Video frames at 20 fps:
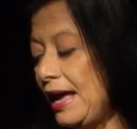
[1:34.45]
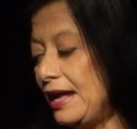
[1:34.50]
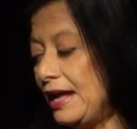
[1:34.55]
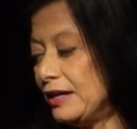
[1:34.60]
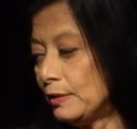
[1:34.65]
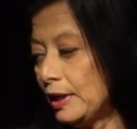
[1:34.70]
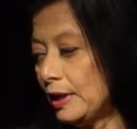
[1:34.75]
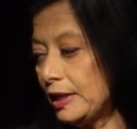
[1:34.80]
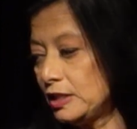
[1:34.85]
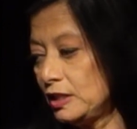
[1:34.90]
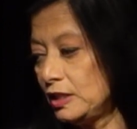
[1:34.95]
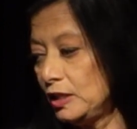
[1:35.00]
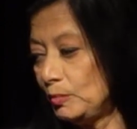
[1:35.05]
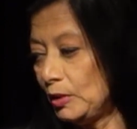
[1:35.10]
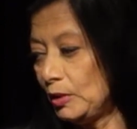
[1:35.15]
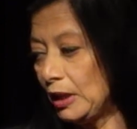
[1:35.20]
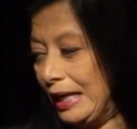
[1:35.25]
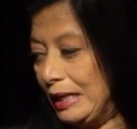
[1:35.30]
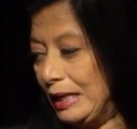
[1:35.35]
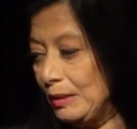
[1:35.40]

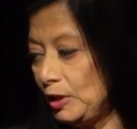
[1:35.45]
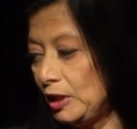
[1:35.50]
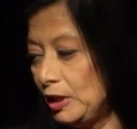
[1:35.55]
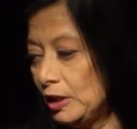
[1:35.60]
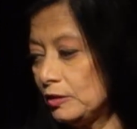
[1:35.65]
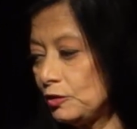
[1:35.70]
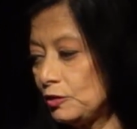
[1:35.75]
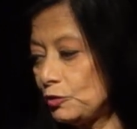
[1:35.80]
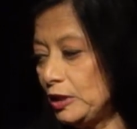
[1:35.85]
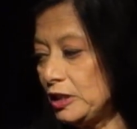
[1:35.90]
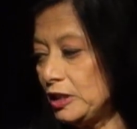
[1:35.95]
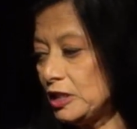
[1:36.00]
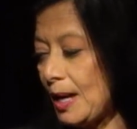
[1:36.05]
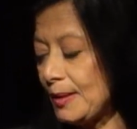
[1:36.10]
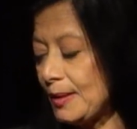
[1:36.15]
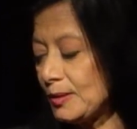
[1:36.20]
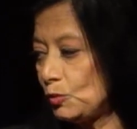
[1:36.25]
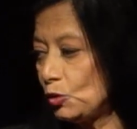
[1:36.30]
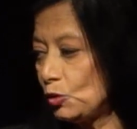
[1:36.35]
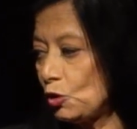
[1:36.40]
anorexia, bulimia, three
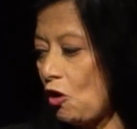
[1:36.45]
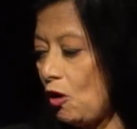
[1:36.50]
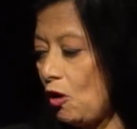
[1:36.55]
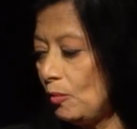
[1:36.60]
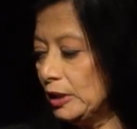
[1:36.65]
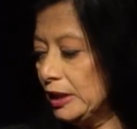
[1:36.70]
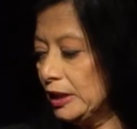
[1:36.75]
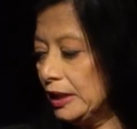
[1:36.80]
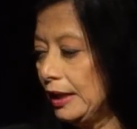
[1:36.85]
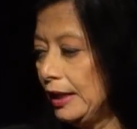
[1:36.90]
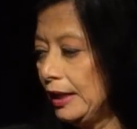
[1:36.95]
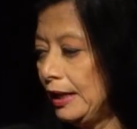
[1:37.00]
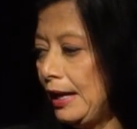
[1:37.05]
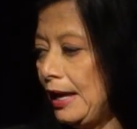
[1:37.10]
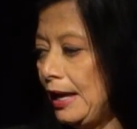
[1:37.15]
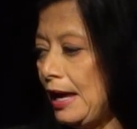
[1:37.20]
times more common,